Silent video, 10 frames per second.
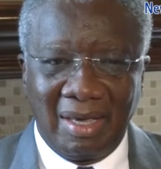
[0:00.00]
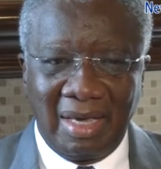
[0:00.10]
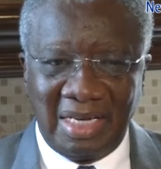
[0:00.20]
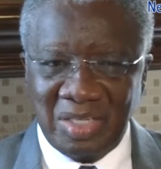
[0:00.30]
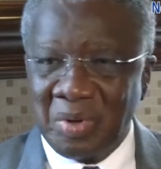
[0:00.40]

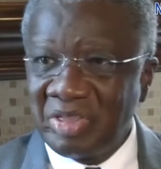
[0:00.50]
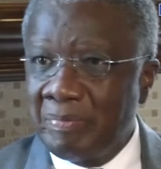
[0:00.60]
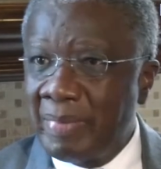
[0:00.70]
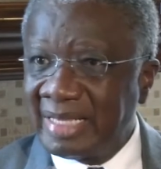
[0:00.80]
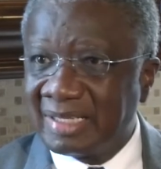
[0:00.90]
it is one of the
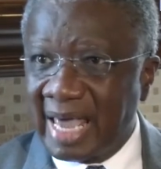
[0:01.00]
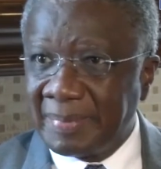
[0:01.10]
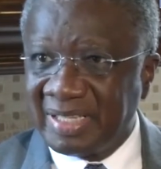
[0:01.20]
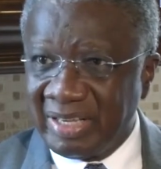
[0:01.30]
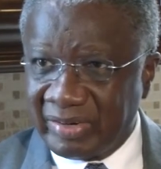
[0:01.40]
best kept
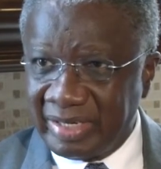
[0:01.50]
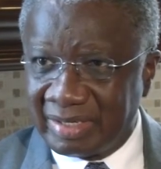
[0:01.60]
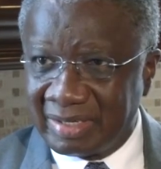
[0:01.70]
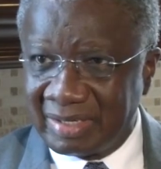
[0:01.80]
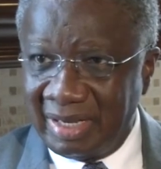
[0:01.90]

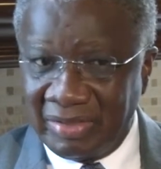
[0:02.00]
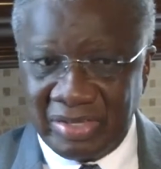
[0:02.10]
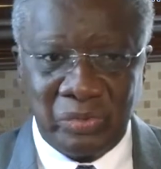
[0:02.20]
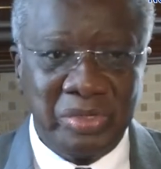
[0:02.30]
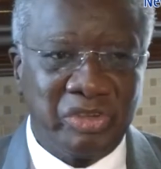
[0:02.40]
secrets in
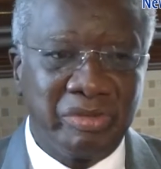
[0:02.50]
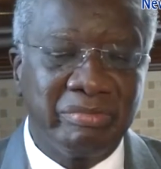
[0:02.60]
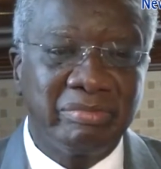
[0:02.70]
this region